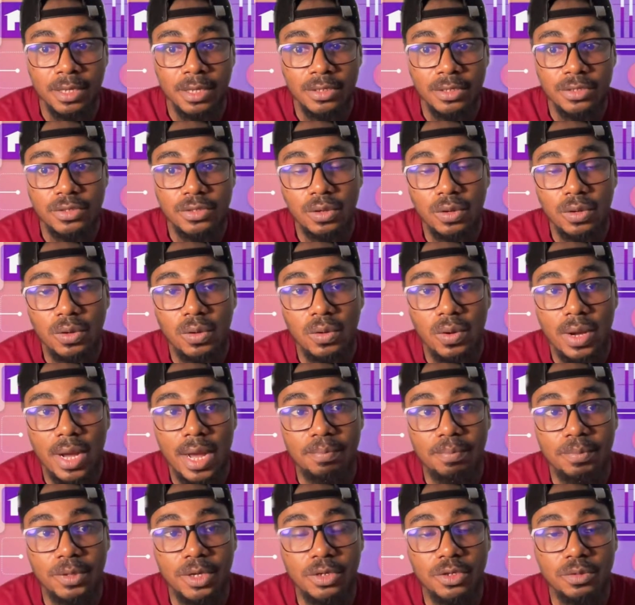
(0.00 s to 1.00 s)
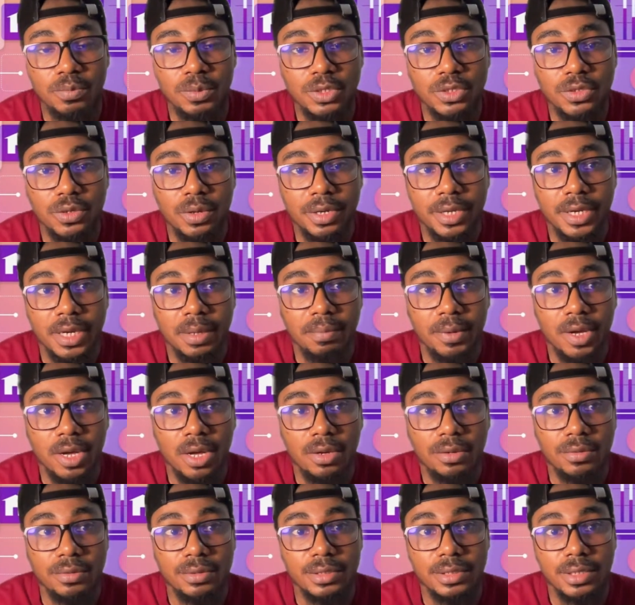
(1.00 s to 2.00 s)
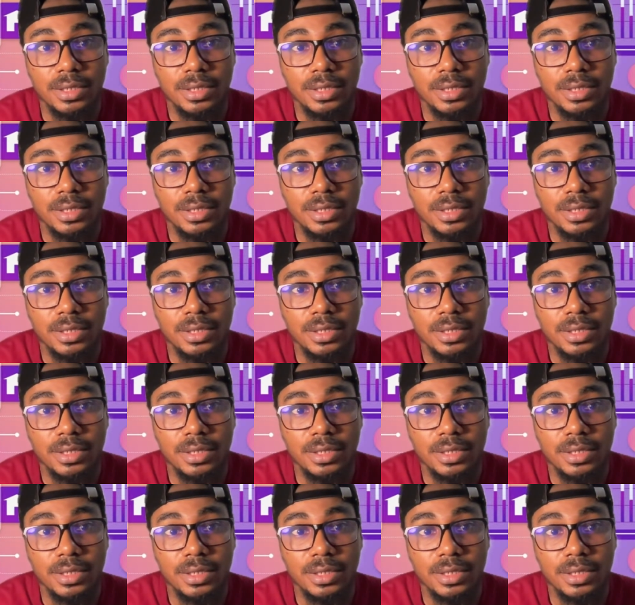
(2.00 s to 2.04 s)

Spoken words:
So I'm going to be talking about